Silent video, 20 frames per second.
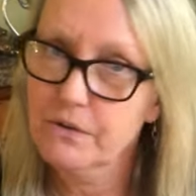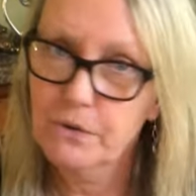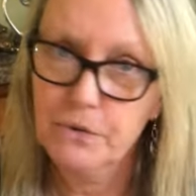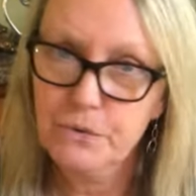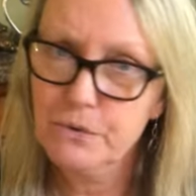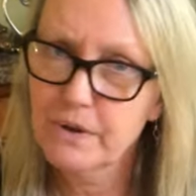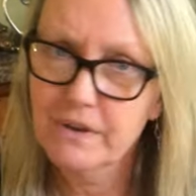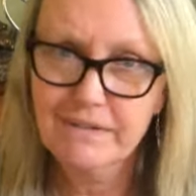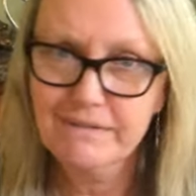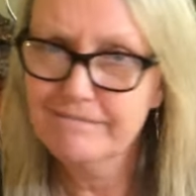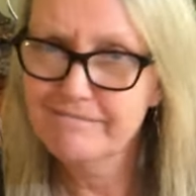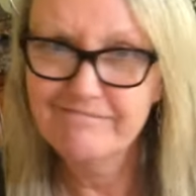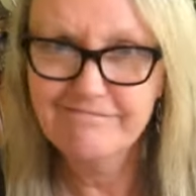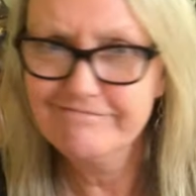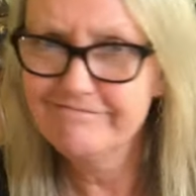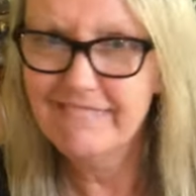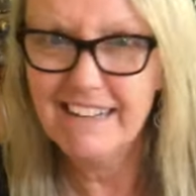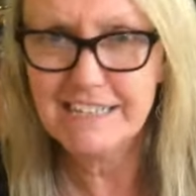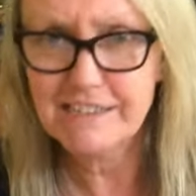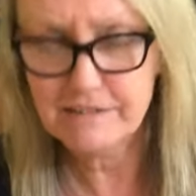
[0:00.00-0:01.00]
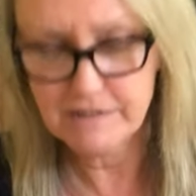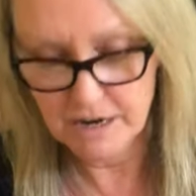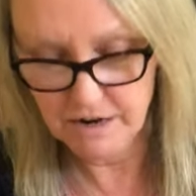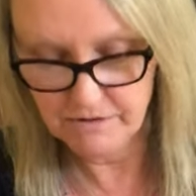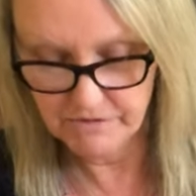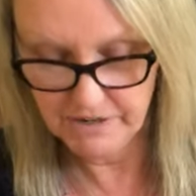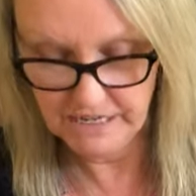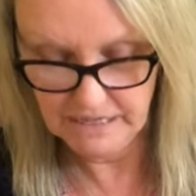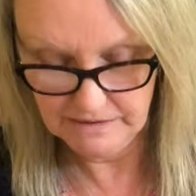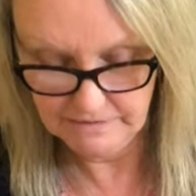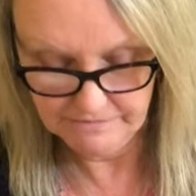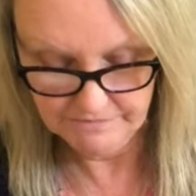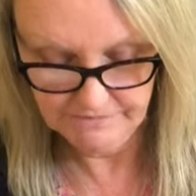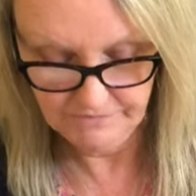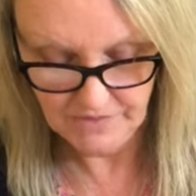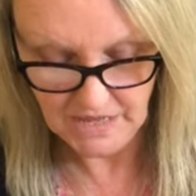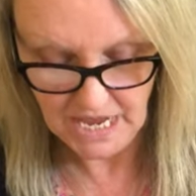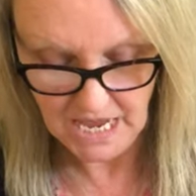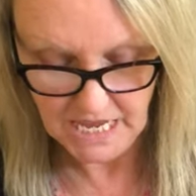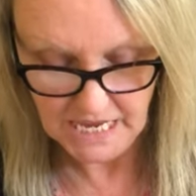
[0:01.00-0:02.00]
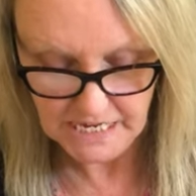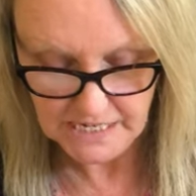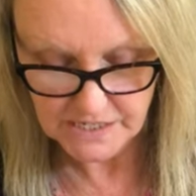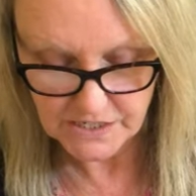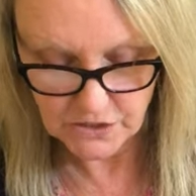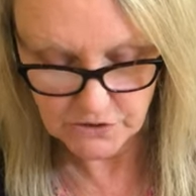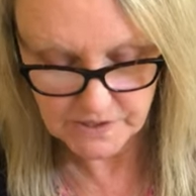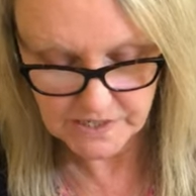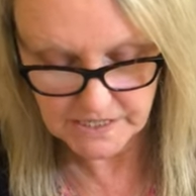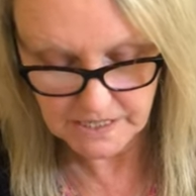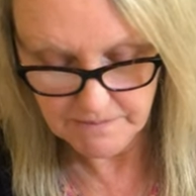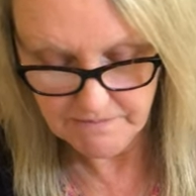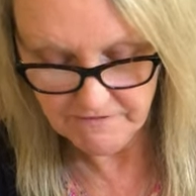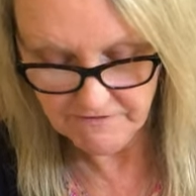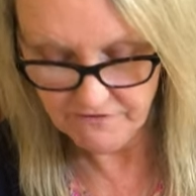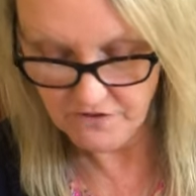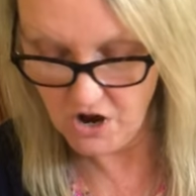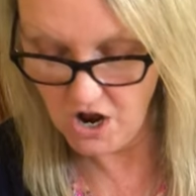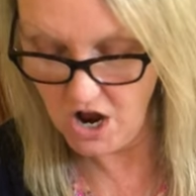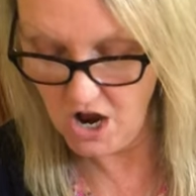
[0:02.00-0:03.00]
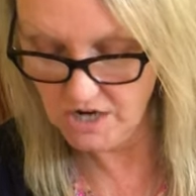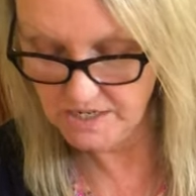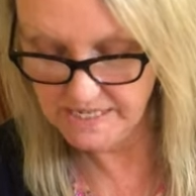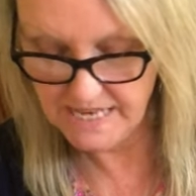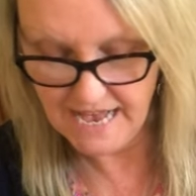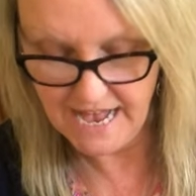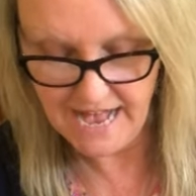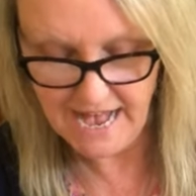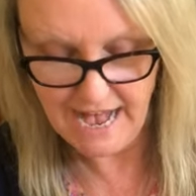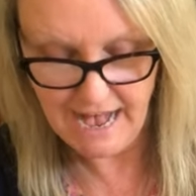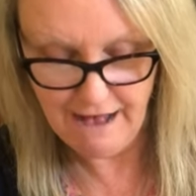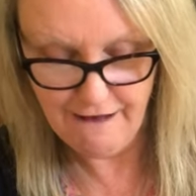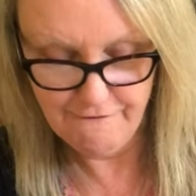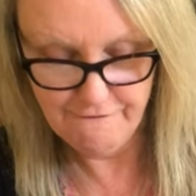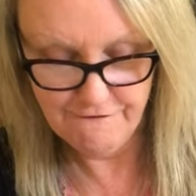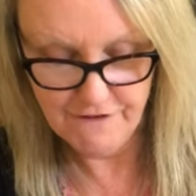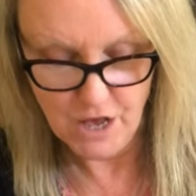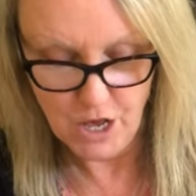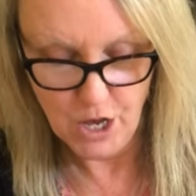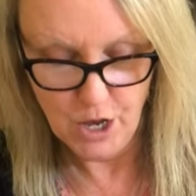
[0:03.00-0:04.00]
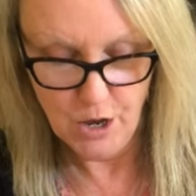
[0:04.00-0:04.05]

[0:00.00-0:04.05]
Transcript: toad. That's not real. So some frogs have